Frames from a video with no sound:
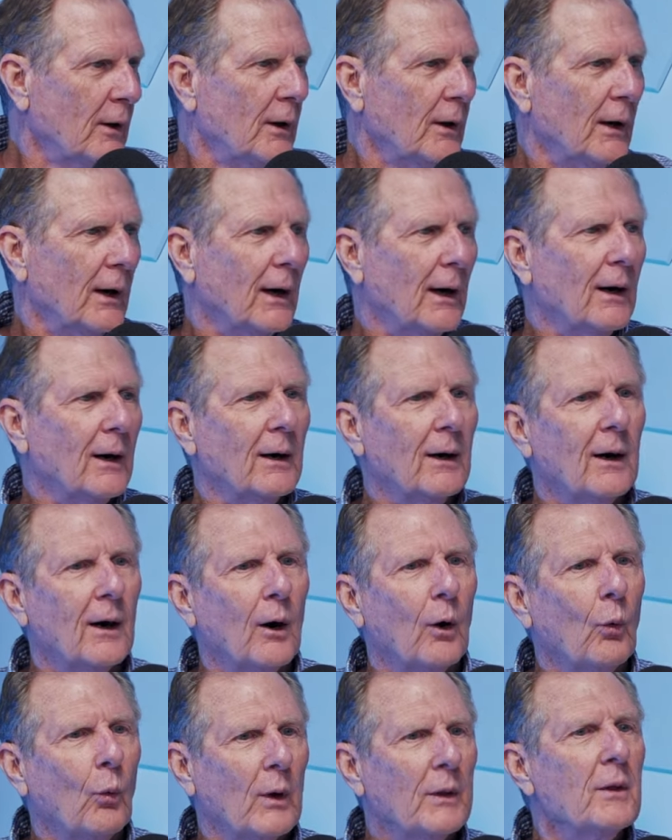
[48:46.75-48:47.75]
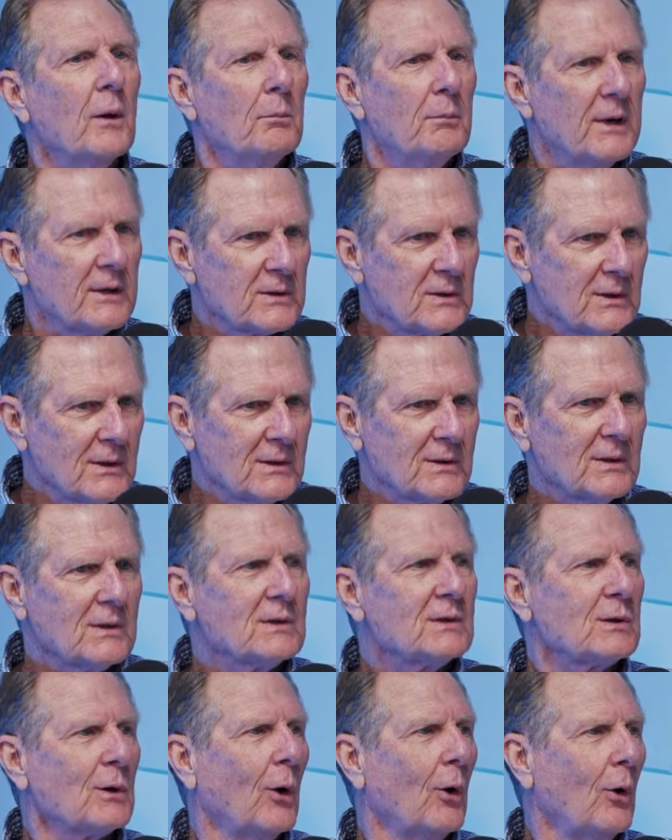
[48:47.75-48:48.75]
When the business
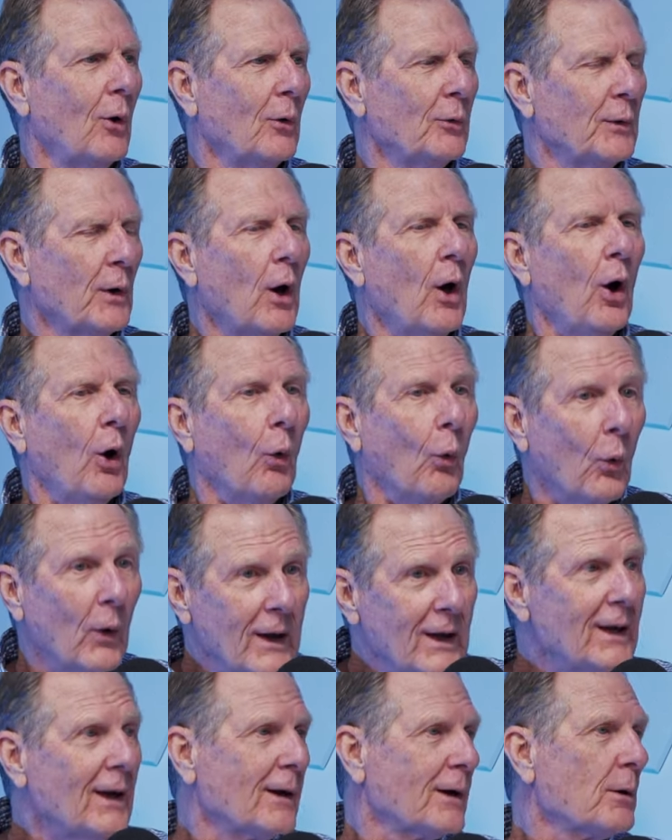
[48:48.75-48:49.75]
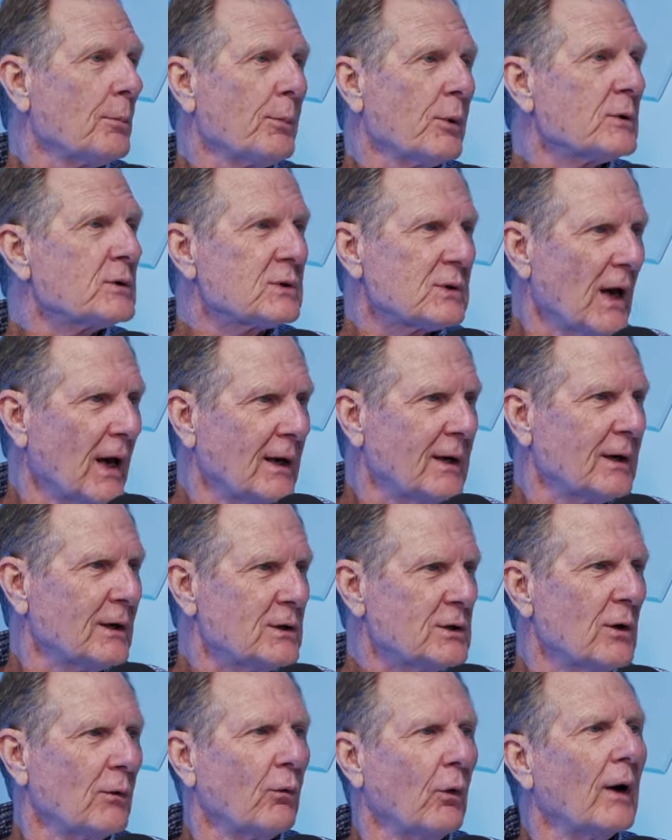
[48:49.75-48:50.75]
is sold, we get a
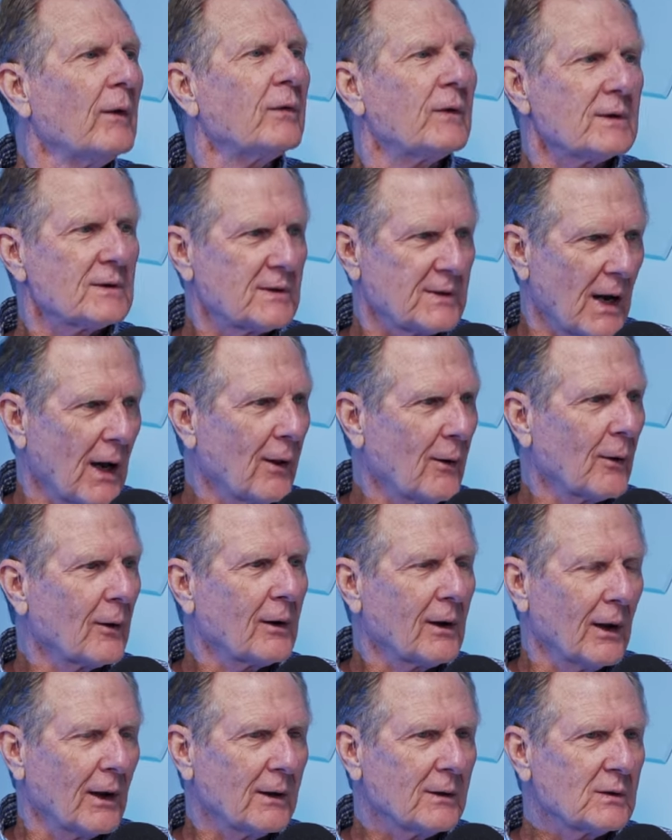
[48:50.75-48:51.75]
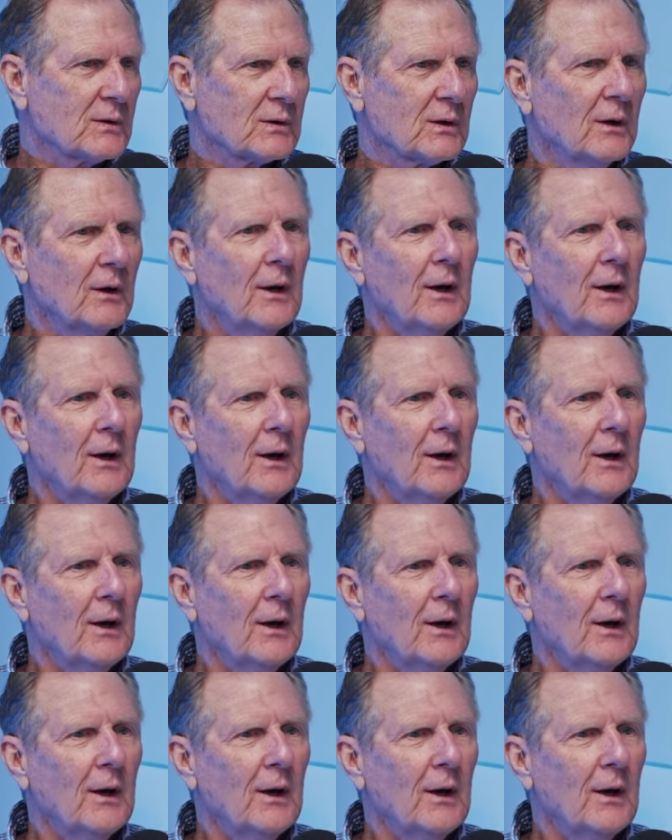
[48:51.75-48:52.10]
percentage of what the seller gets.